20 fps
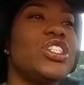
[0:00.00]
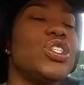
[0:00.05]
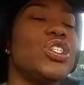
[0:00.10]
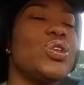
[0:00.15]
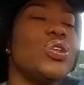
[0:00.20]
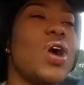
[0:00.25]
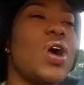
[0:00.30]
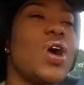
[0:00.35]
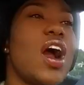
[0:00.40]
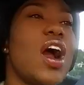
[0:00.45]

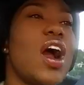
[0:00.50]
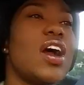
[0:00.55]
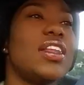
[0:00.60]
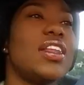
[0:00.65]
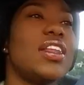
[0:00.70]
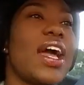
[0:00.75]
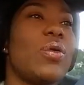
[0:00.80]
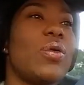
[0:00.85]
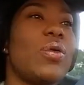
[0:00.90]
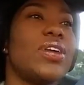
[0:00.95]
you are
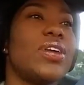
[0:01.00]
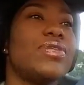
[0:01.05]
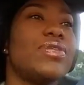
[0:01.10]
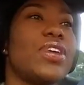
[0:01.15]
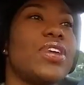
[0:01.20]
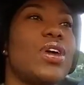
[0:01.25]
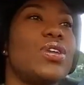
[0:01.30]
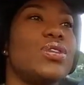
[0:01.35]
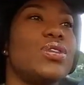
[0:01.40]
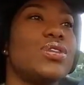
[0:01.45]
like one of
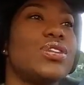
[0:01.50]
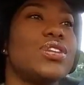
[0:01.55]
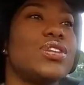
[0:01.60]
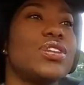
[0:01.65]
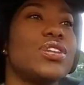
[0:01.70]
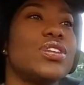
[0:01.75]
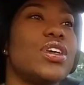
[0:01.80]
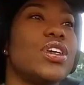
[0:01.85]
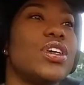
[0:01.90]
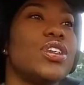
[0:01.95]
those
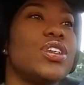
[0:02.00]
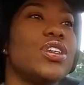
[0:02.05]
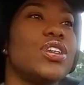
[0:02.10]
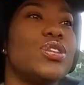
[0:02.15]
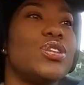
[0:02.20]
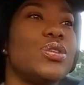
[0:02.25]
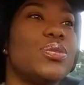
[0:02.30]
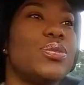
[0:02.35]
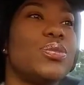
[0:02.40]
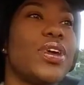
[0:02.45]

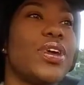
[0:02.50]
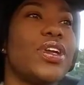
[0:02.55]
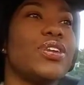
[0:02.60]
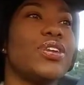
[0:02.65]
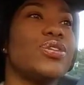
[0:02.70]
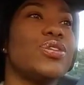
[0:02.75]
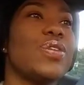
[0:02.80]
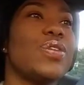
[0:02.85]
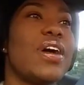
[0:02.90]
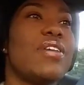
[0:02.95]
YouTube creators
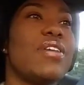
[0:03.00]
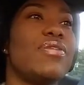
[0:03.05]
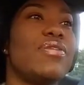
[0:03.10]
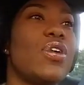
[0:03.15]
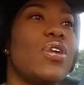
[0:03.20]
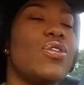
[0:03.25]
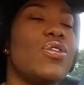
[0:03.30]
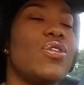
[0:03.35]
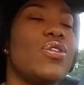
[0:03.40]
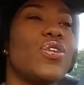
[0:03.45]
who have
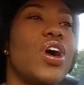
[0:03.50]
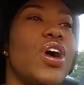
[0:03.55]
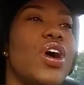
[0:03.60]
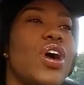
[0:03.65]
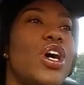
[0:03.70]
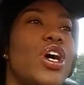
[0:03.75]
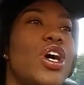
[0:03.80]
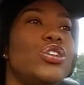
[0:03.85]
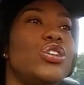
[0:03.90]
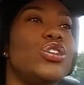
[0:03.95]
over
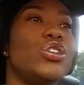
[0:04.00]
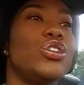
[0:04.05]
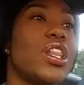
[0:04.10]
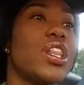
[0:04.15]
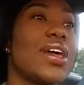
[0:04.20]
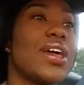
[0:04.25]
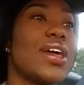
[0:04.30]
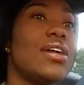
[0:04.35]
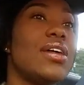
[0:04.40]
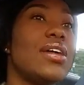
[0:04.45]

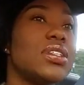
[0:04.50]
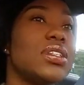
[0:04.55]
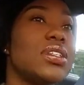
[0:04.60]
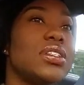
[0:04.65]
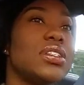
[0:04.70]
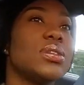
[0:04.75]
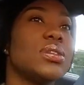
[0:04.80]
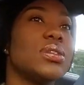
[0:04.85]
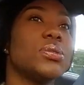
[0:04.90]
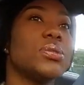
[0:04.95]
100,000
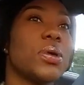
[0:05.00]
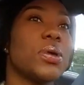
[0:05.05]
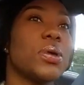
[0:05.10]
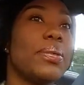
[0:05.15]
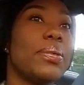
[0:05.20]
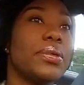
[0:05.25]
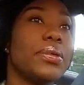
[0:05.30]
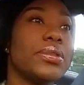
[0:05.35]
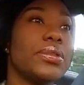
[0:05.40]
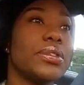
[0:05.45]

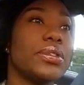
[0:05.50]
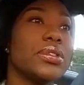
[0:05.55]
subscribers,